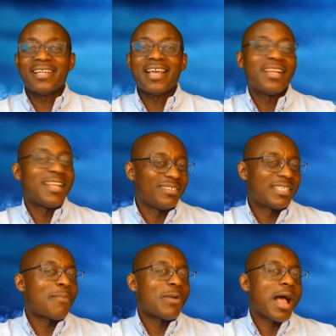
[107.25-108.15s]
and
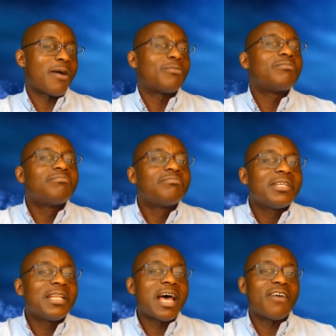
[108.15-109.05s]
somehow
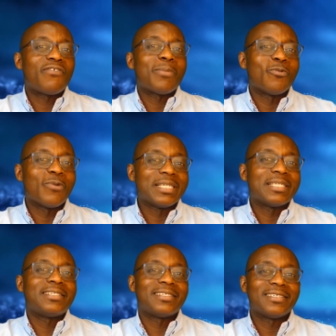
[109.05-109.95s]
laughable,
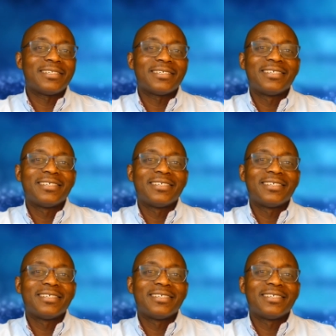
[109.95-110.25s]
isn't it?